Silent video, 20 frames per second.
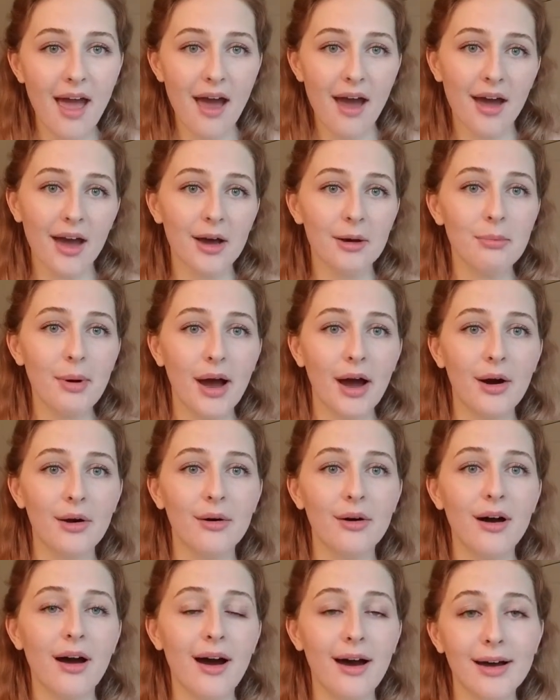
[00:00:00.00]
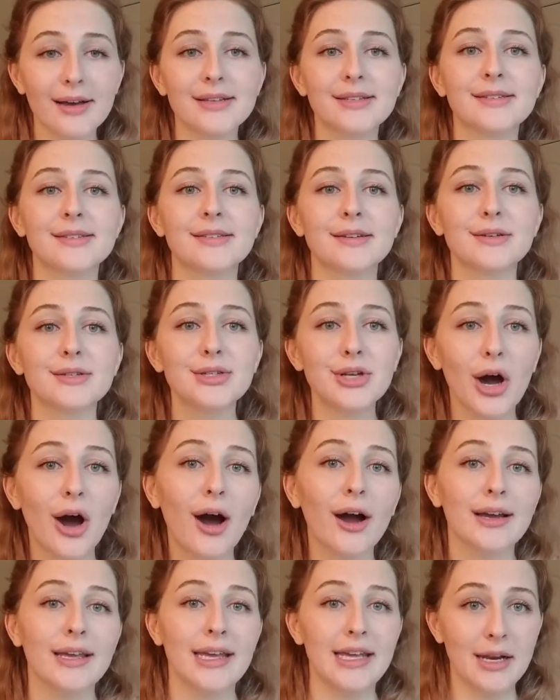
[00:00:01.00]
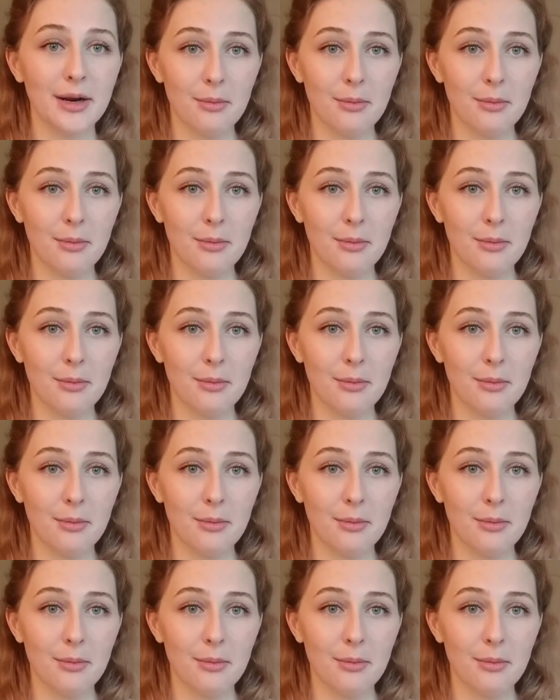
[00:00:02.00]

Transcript: about us talking